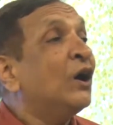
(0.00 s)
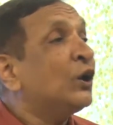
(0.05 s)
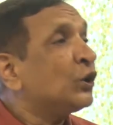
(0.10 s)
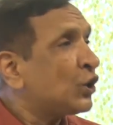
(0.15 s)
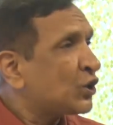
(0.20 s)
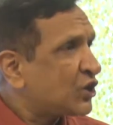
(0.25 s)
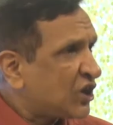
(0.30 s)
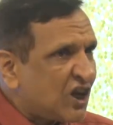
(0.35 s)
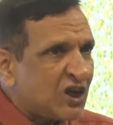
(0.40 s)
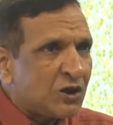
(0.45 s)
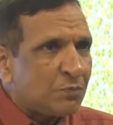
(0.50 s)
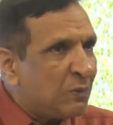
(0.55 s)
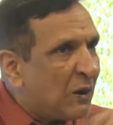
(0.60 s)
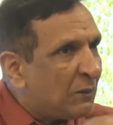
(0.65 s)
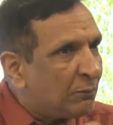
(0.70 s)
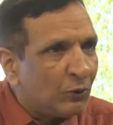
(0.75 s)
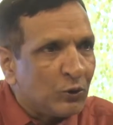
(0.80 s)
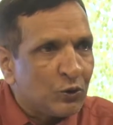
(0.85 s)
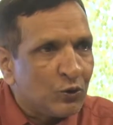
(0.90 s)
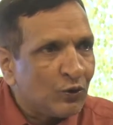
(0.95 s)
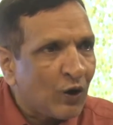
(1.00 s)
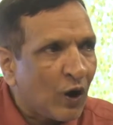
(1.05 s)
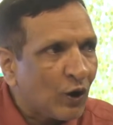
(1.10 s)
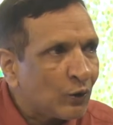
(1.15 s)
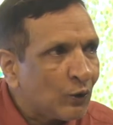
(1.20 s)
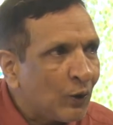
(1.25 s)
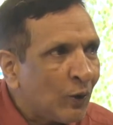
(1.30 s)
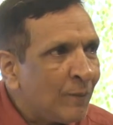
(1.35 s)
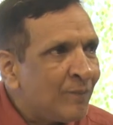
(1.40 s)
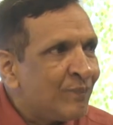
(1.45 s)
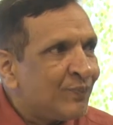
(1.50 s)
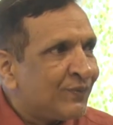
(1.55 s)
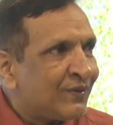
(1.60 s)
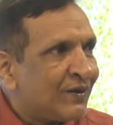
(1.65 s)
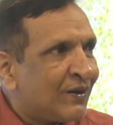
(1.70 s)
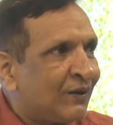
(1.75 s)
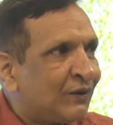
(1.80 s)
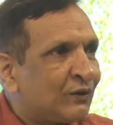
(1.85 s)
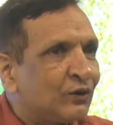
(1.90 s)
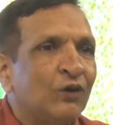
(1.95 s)
So since people do not know,
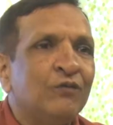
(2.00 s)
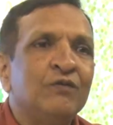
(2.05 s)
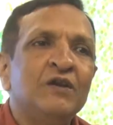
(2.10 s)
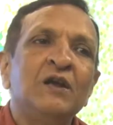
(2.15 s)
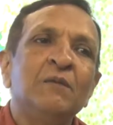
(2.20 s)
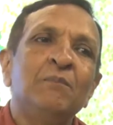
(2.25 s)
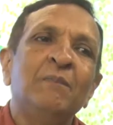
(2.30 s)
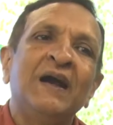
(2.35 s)
so we